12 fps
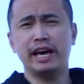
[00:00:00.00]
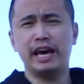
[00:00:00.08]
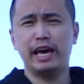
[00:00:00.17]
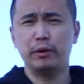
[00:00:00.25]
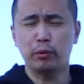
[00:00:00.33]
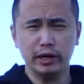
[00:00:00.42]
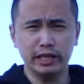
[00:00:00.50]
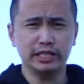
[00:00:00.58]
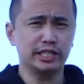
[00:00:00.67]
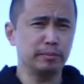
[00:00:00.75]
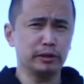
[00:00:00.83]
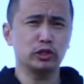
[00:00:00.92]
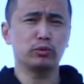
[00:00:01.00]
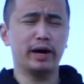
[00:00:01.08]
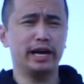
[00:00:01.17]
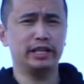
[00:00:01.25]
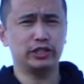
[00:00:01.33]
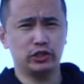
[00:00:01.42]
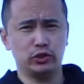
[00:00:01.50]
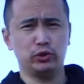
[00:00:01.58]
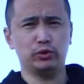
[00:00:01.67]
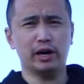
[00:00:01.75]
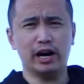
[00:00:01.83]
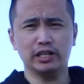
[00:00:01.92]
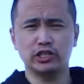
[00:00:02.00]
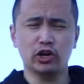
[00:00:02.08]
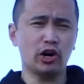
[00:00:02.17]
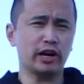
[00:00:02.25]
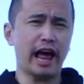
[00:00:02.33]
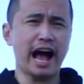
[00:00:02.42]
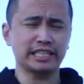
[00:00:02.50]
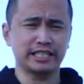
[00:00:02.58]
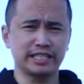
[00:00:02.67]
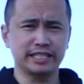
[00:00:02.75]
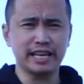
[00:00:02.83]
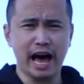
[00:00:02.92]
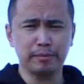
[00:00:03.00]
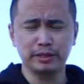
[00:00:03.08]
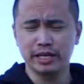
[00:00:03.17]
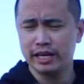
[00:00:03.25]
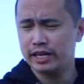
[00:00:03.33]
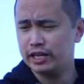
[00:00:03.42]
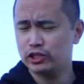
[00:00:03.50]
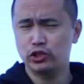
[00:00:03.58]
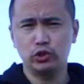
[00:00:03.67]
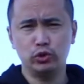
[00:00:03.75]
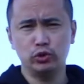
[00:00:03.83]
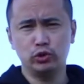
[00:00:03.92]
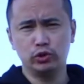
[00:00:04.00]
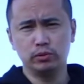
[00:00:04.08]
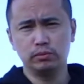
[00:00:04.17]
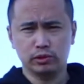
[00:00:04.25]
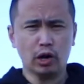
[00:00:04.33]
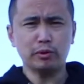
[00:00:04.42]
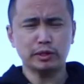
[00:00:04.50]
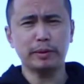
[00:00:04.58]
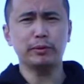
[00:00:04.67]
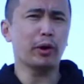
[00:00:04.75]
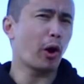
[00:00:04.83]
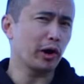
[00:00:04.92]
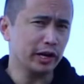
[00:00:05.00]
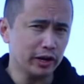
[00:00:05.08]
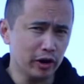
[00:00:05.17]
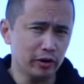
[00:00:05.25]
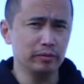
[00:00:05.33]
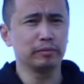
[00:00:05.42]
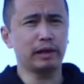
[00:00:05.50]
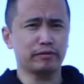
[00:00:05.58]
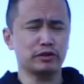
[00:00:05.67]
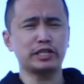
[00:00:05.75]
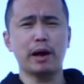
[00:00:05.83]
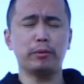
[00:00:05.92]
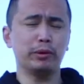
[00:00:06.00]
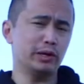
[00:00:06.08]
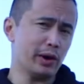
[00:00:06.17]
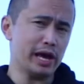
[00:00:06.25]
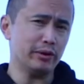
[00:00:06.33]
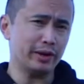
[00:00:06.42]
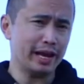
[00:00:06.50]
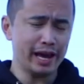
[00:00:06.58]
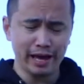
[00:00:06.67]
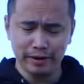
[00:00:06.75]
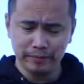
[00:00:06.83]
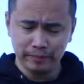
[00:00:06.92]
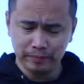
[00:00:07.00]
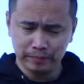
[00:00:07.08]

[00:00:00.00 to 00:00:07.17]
And one of the simplest ways to start axes and taps is to start with something we already know. Like for example, we know 8 on a hand.